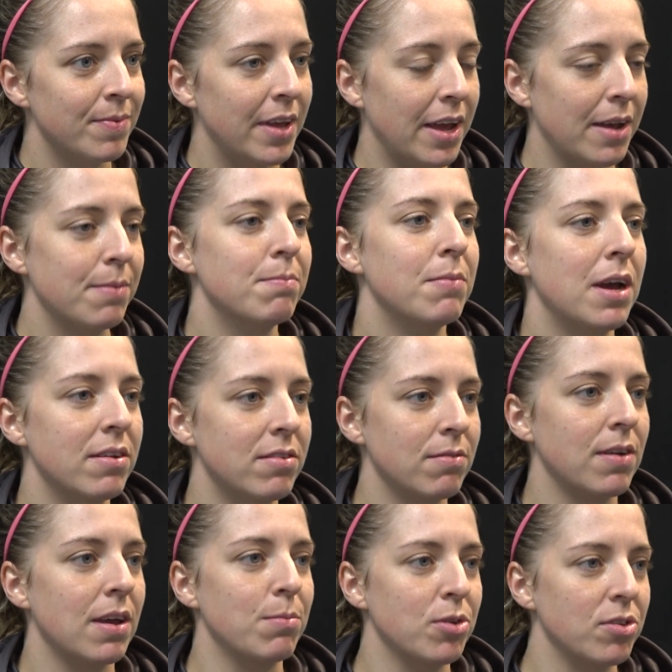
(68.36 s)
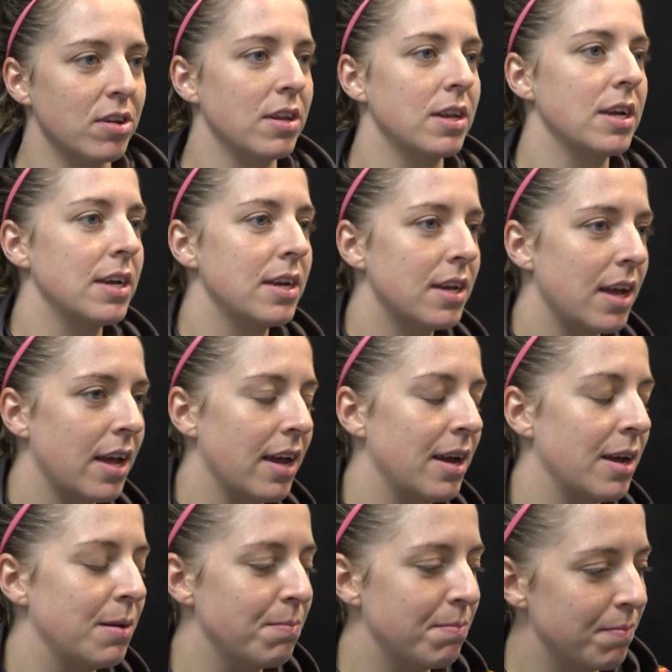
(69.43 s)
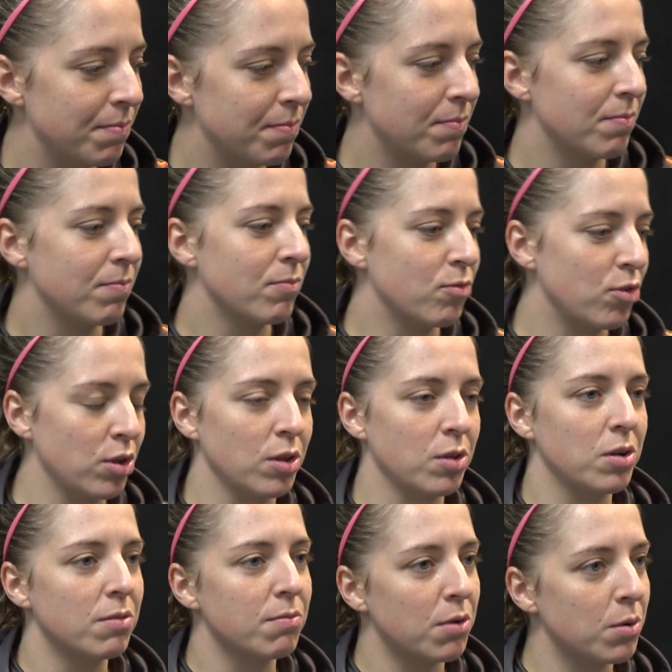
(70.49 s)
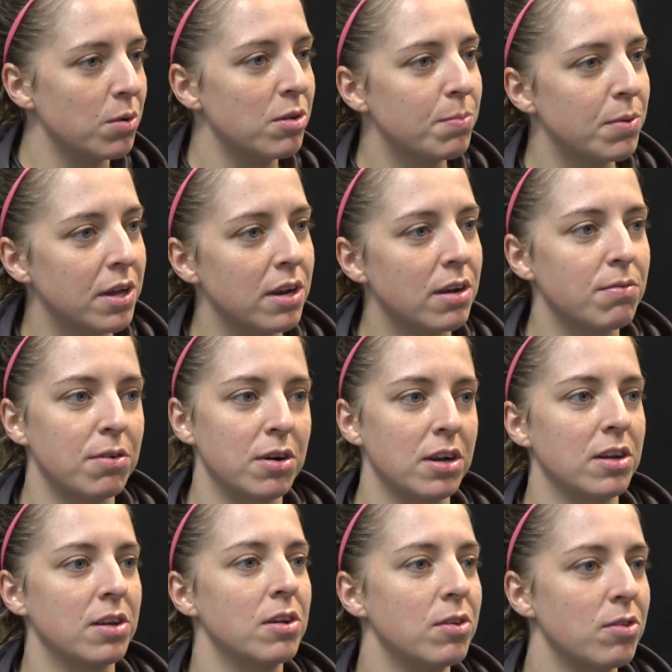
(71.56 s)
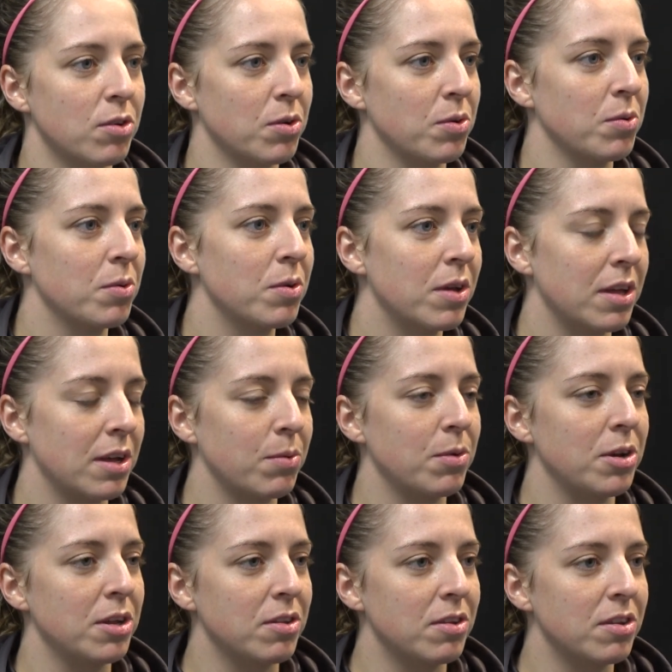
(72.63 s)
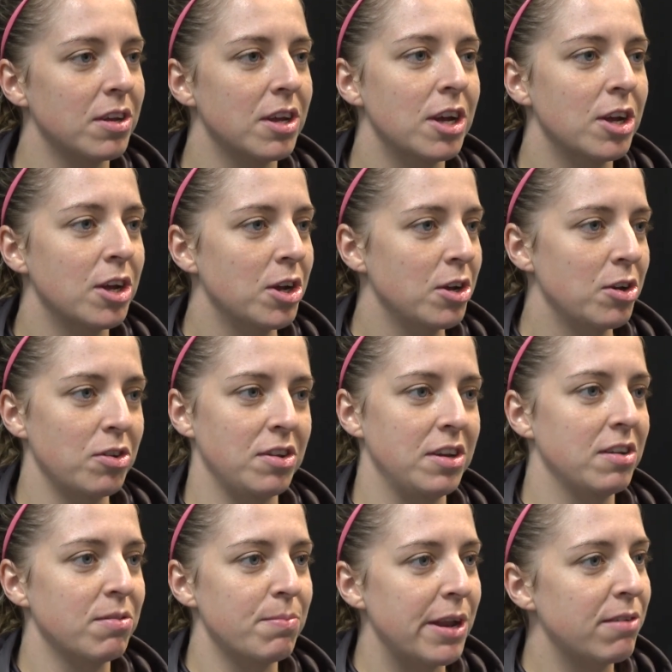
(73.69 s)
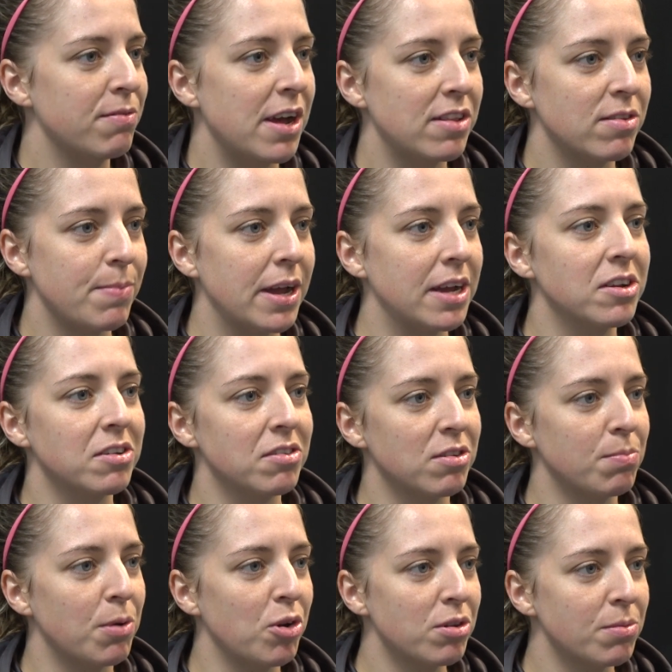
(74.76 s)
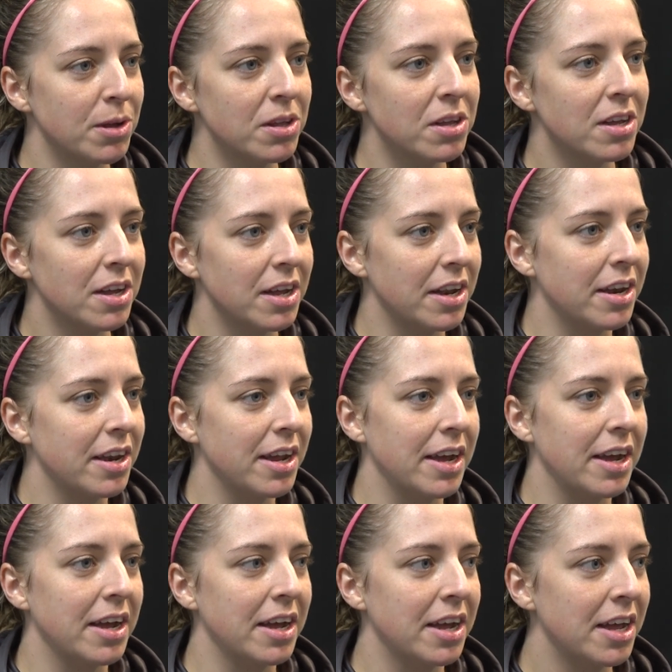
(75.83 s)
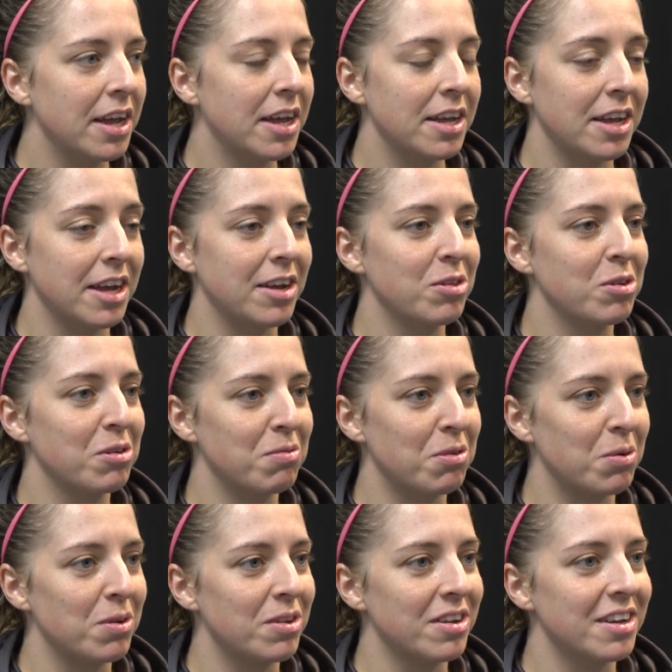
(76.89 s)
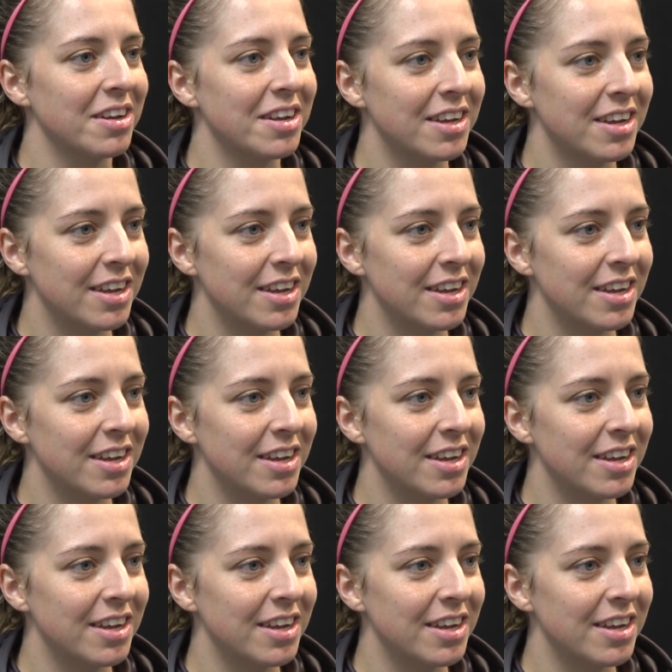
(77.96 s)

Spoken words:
Yeah, massive game on Sunday. Really looking forward to playing at Fir Hill, so I think we need as many fans behind us as possible, and yeah, looking forward to it.